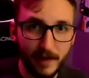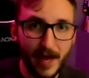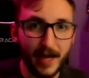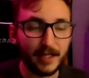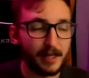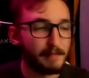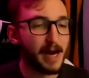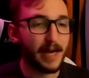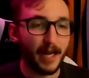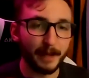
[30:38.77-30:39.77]
that.
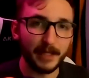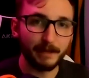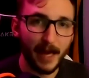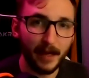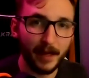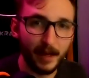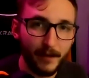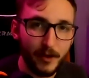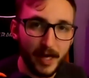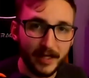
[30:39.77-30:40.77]
My name is Ben. If
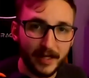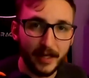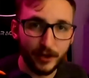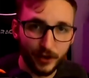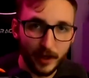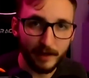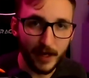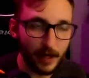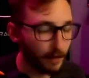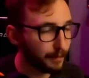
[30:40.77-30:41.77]
you guys did enjoy the
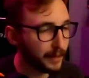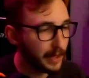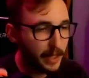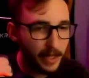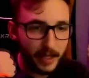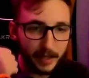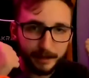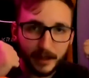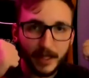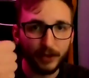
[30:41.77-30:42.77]
video, please
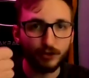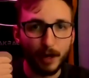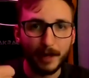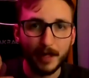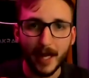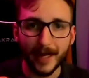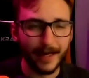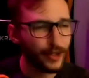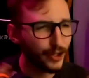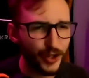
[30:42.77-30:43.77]
drop a like,
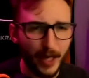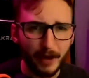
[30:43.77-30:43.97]
share